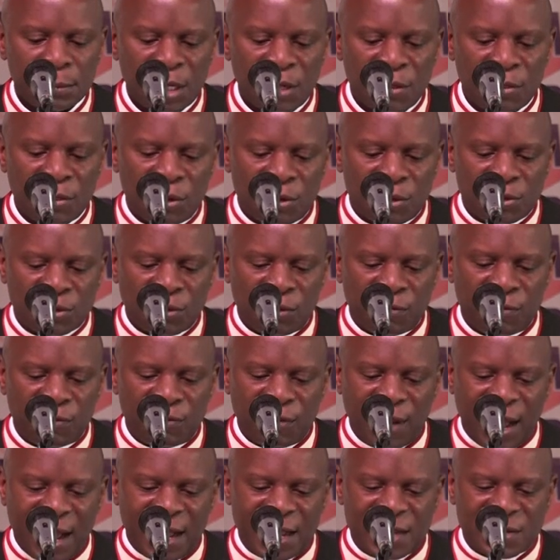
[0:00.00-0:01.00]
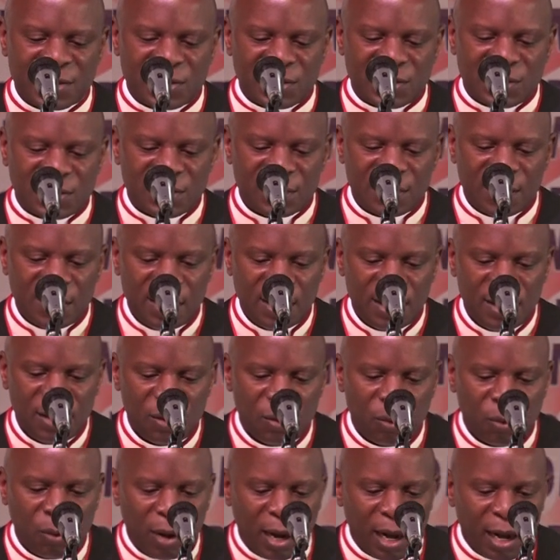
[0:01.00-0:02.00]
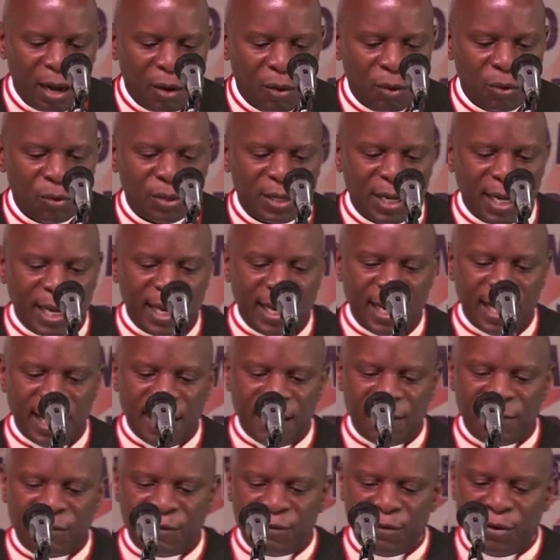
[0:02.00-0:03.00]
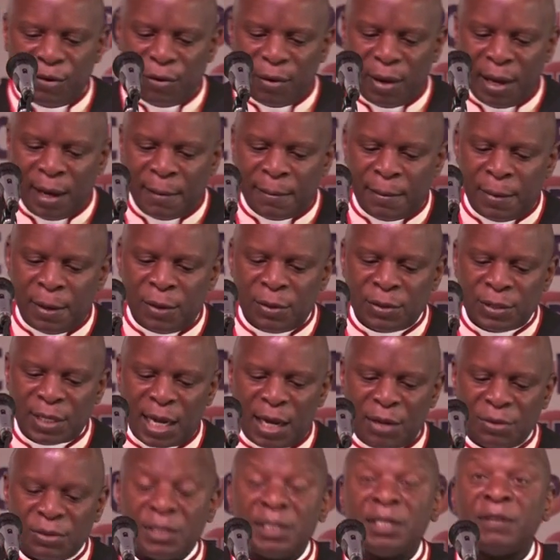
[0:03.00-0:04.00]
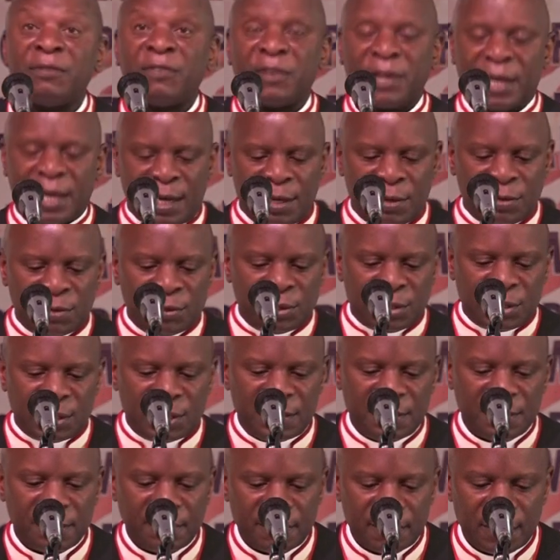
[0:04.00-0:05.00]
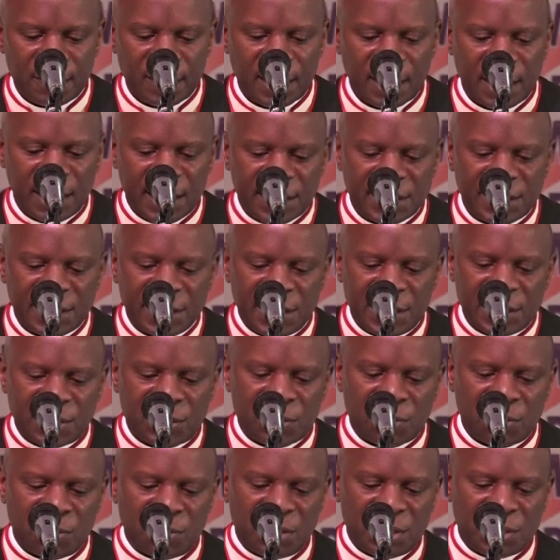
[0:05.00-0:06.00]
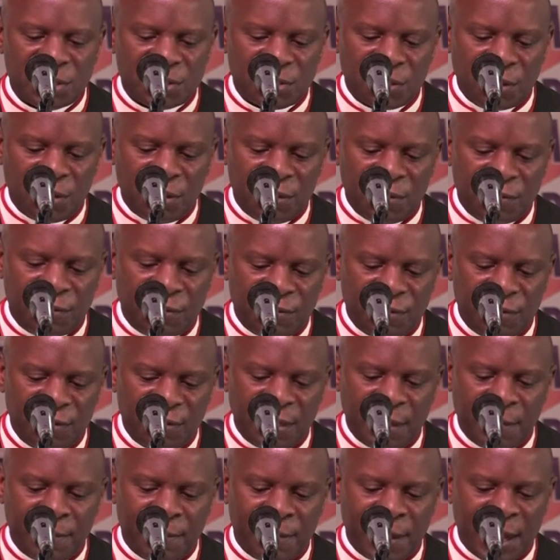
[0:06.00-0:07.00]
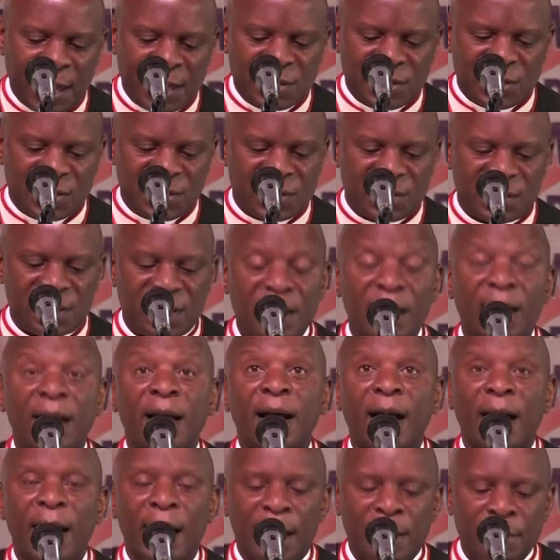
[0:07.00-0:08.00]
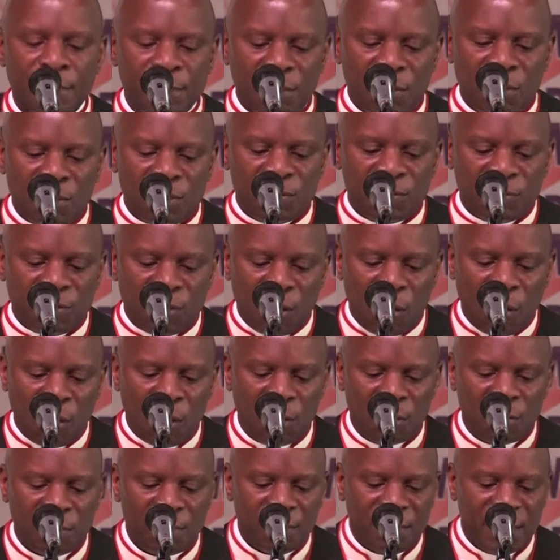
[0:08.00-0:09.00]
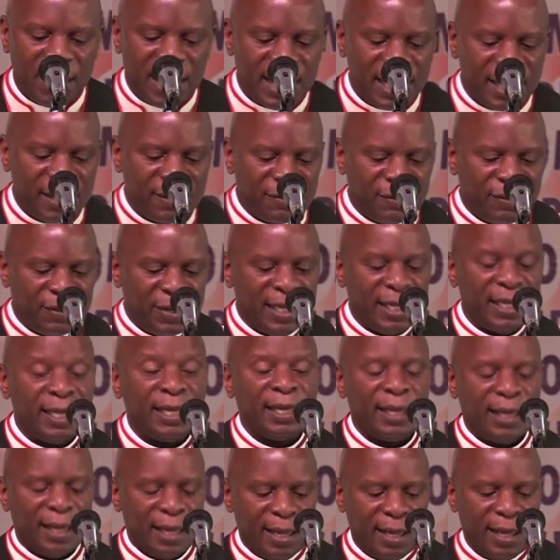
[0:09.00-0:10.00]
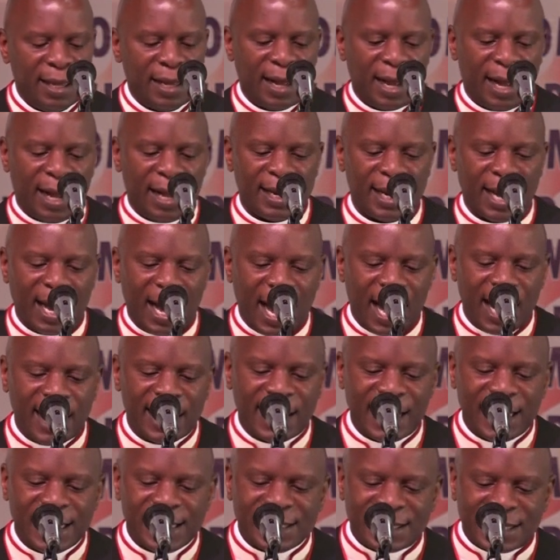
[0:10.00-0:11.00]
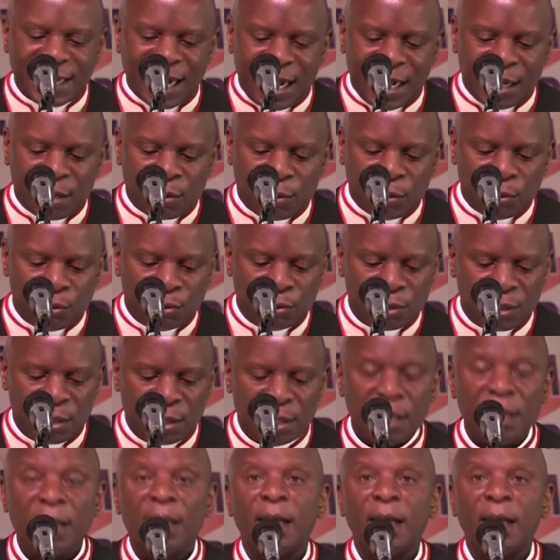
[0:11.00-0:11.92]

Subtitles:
Those of us who are old enough know about how difficult it is to resolve the past and move on meaningfully and unentangled